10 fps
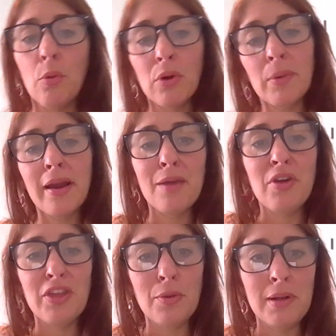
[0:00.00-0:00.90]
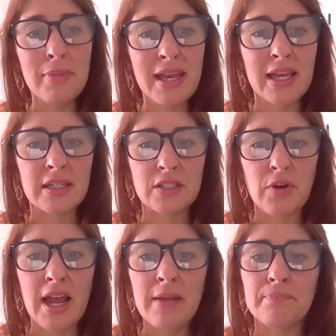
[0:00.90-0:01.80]
we're working with human beings,
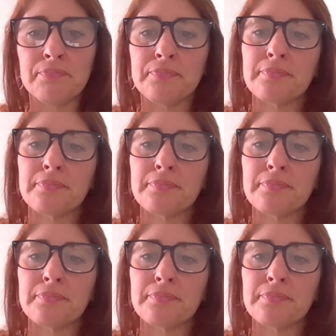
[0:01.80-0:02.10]
right?